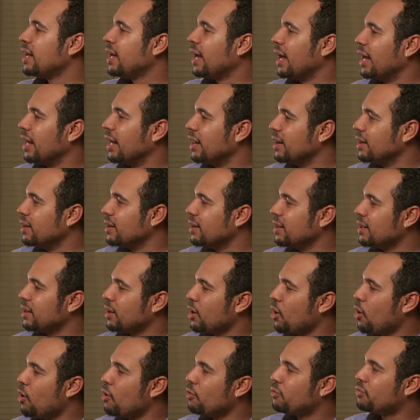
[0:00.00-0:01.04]
and
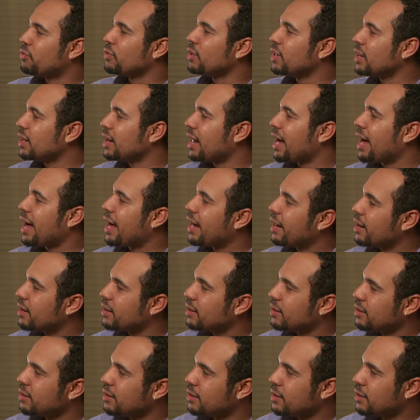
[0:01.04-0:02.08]
hopefully not
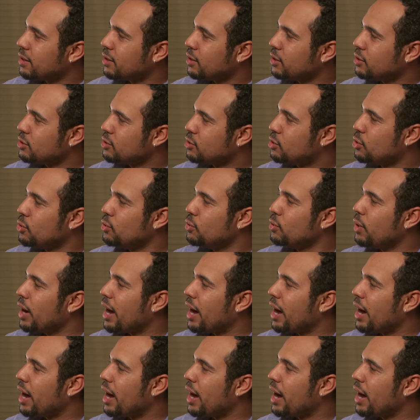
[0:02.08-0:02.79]
too